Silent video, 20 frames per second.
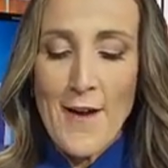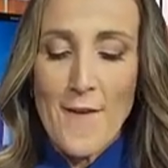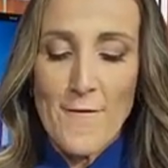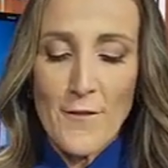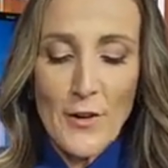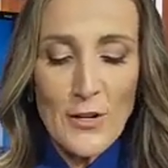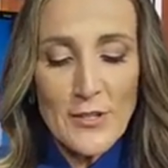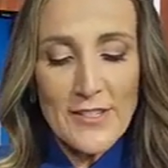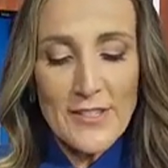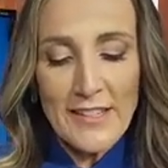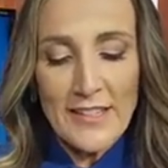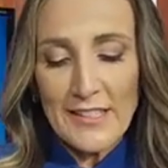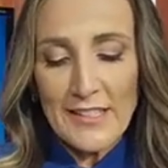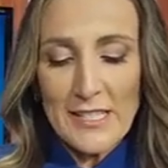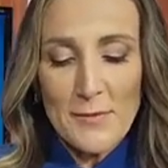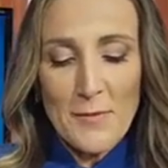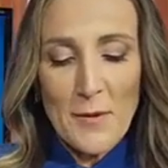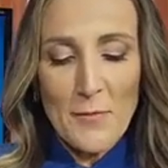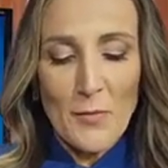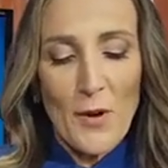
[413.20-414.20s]
First, the
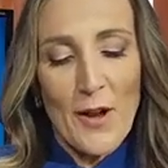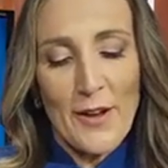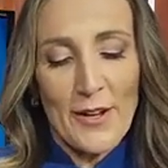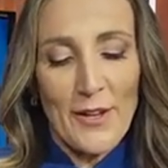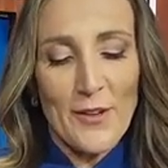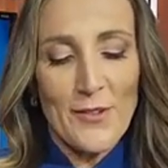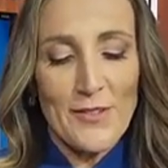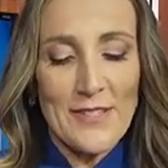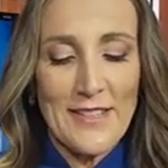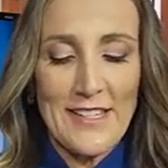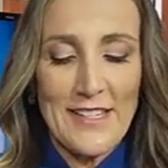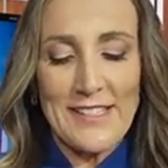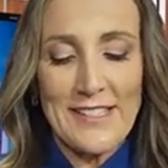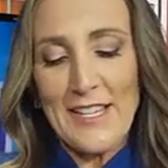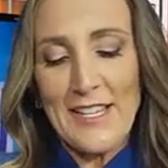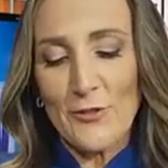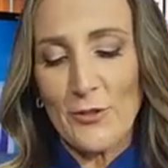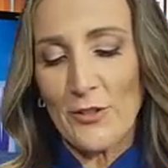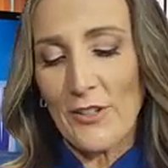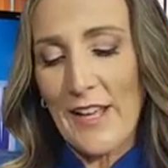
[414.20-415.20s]
Lisbon Broncos and the
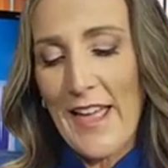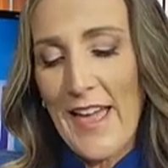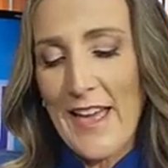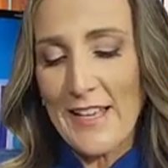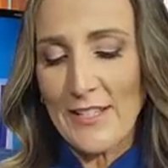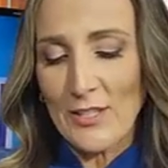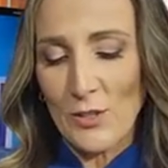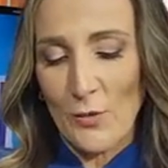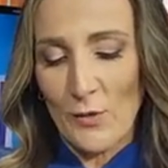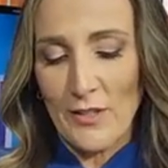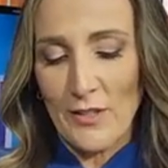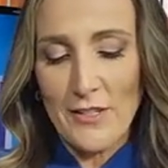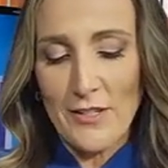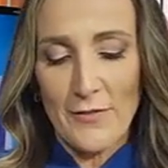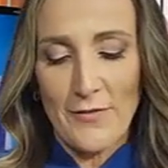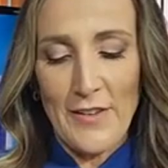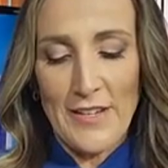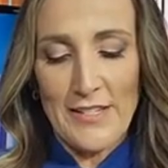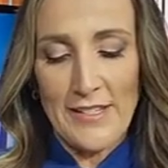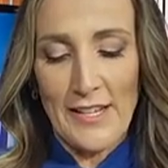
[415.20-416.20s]
Central Cass Squirrels
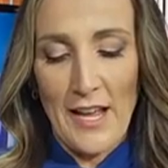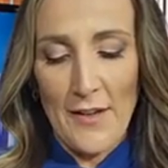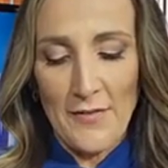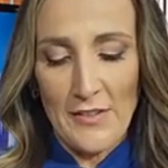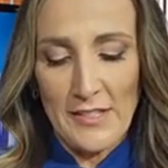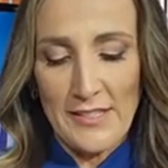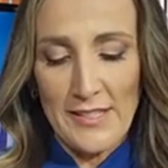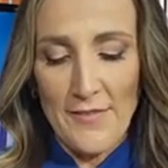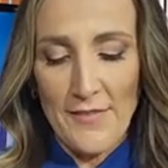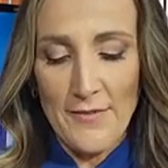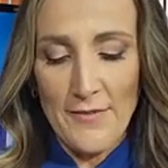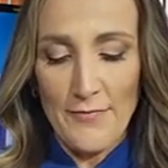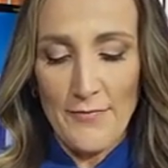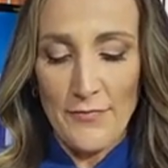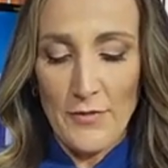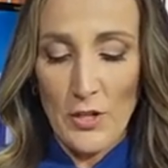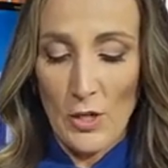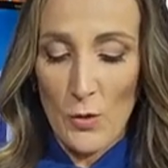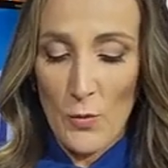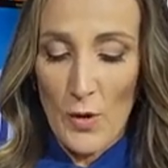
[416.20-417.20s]
are facing off at 7.
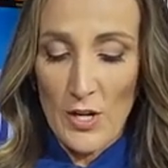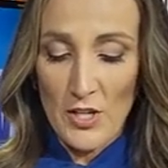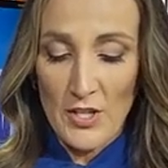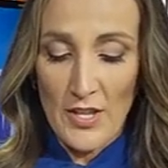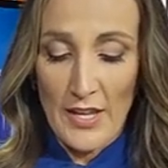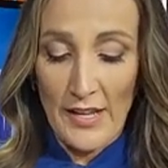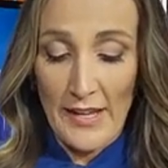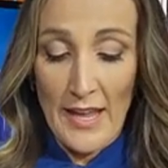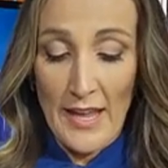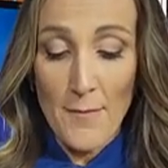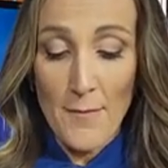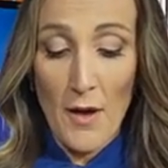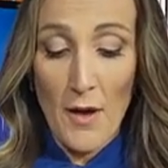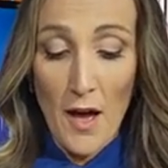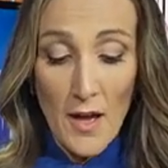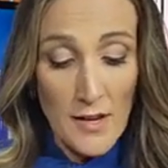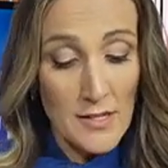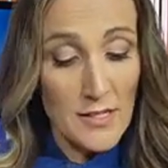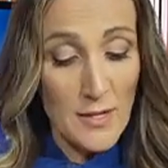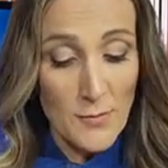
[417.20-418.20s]
You can watch that game
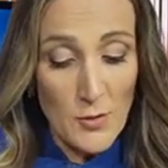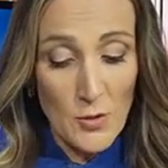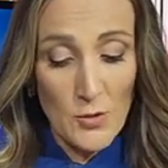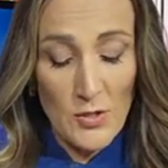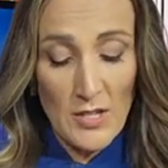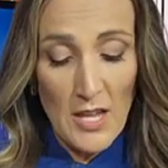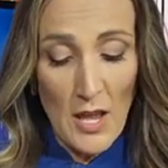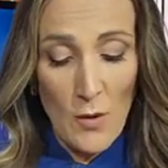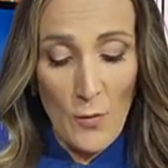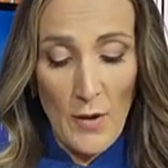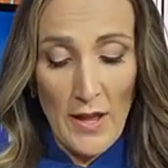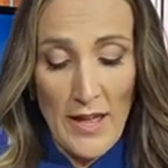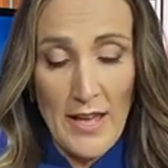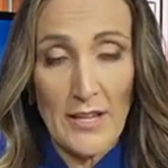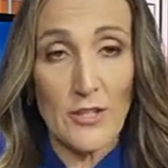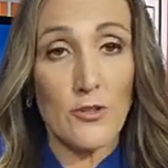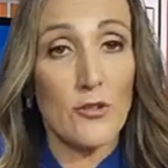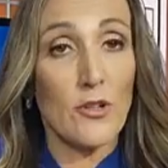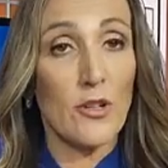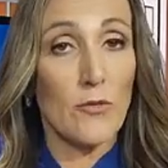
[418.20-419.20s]
on WDAY
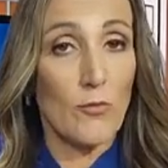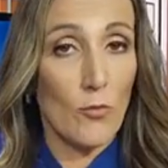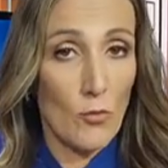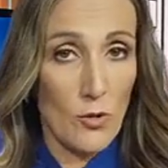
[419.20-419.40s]
Extra.